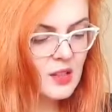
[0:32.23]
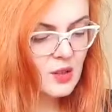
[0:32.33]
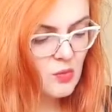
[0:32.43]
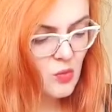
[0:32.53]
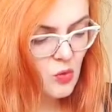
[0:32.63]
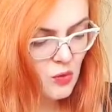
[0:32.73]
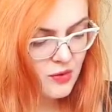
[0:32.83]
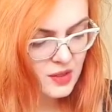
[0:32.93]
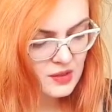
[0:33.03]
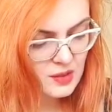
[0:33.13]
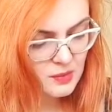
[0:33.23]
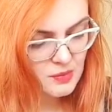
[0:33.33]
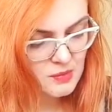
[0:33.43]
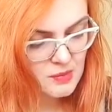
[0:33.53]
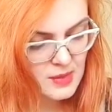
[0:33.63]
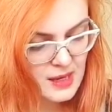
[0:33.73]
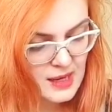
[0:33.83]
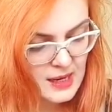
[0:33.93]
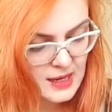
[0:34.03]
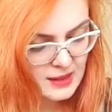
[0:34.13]
in the movies
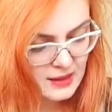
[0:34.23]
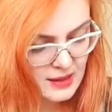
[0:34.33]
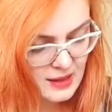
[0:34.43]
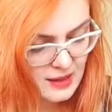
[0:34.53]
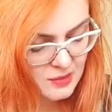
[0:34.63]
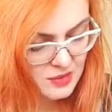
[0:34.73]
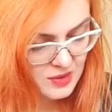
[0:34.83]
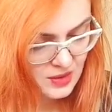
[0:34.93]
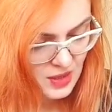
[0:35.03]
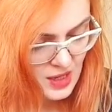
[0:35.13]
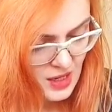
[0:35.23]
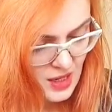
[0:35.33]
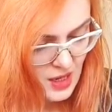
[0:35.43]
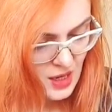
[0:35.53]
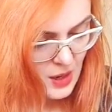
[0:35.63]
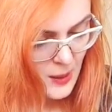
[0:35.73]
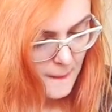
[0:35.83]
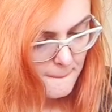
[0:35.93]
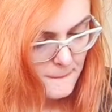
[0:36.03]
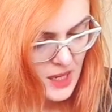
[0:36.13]
many times,
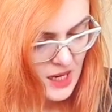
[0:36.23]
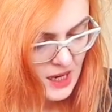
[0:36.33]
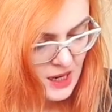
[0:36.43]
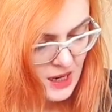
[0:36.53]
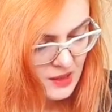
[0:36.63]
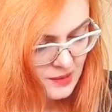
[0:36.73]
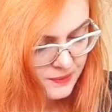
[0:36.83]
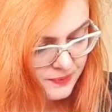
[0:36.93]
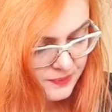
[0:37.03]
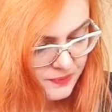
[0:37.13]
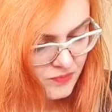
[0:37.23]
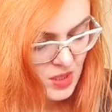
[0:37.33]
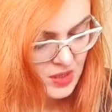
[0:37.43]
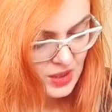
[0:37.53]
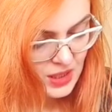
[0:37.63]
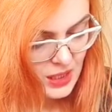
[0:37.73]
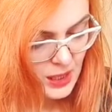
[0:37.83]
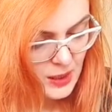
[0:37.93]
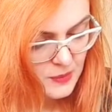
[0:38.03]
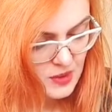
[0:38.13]
but
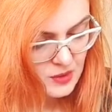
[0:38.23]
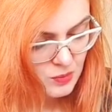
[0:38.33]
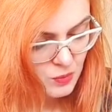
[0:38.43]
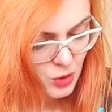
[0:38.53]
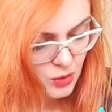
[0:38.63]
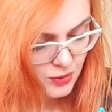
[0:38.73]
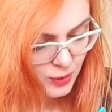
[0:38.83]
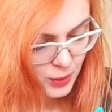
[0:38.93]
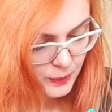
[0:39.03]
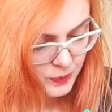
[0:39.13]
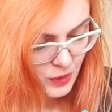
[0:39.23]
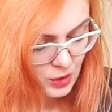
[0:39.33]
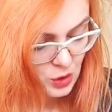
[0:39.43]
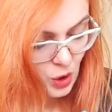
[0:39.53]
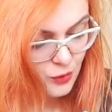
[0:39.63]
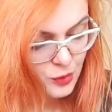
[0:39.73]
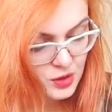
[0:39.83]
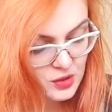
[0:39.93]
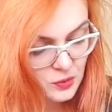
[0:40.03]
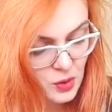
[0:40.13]
basically it's beautiful. So for
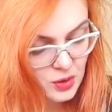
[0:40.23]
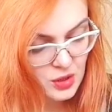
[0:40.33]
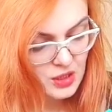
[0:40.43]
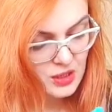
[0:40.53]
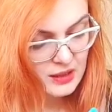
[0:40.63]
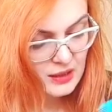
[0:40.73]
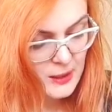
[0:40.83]
this we're gonna need